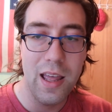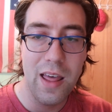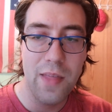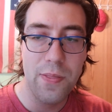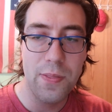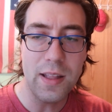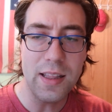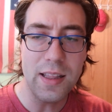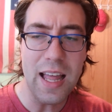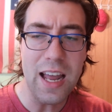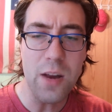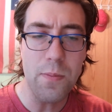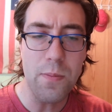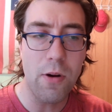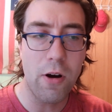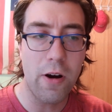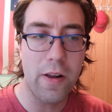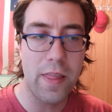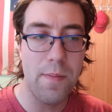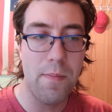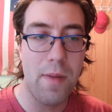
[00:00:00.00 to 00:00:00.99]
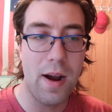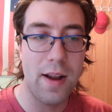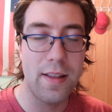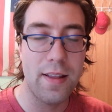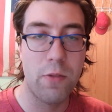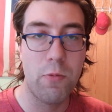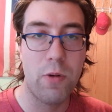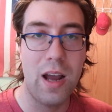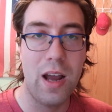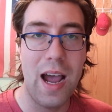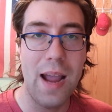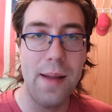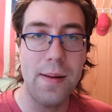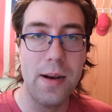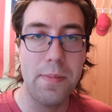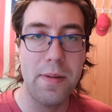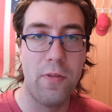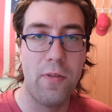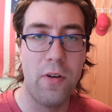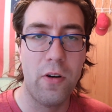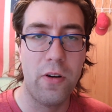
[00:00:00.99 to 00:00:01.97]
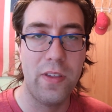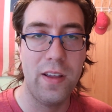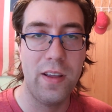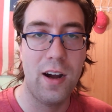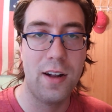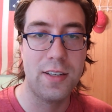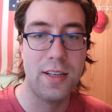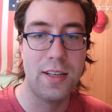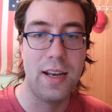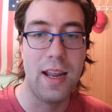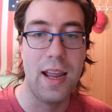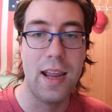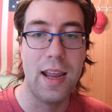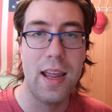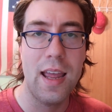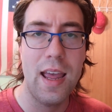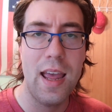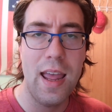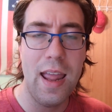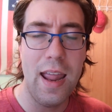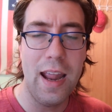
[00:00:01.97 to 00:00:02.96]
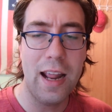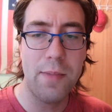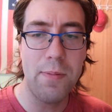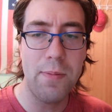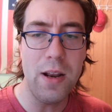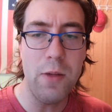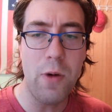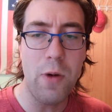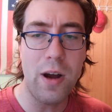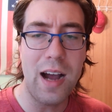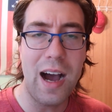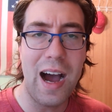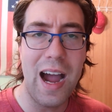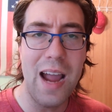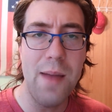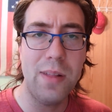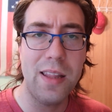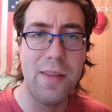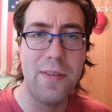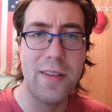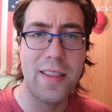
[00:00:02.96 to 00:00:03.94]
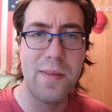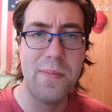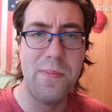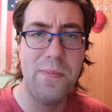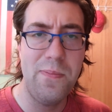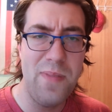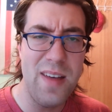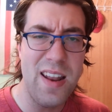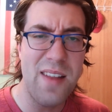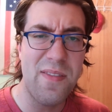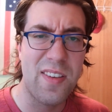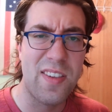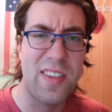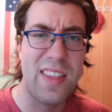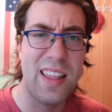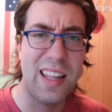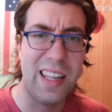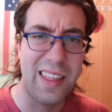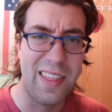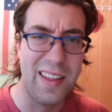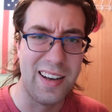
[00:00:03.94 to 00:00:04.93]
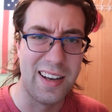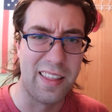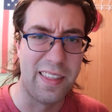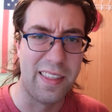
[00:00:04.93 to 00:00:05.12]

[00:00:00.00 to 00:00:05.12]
The latter part of the mindset is what I'm going to be focusing on today, explaining why I believe it's a bit of a silly thing to